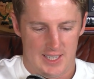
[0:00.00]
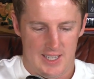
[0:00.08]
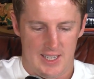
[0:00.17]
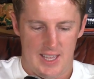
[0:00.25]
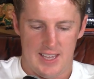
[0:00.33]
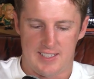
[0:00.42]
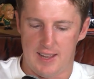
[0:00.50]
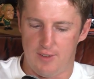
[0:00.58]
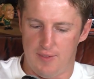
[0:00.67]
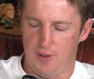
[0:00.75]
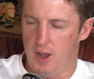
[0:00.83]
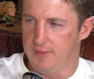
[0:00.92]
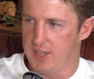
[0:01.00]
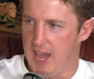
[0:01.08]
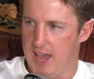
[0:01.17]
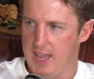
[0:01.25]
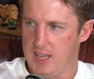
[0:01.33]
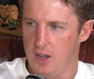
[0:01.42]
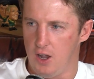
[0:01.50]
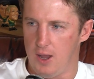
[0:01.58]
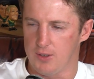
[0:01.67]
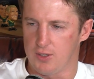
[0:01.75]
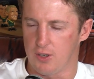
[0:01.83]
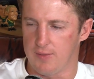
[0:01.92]
Yeah, 705k. I
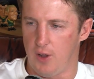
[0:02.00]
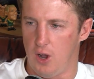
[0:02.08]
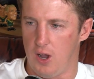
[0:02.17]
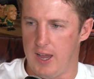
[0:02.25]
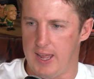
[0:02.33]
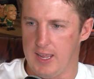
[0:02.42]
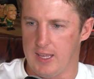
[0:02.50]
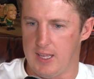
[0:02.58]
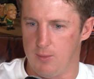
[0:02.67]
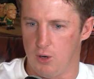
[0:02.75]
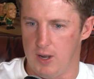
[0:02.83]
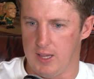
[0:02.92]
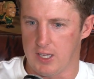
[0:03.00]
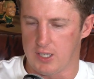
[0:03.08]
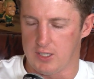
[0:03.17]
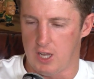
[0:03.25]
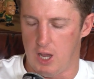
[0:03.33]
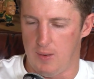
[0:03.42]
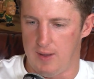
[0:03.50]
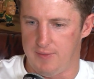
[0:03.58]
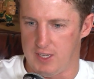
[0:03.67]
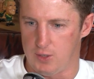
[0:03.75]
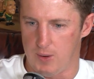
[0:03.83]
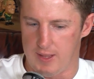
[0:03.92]
was sort of eyeing him or Lehi Hopoate for
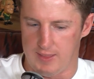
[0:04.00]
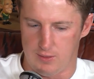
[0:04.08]
this week.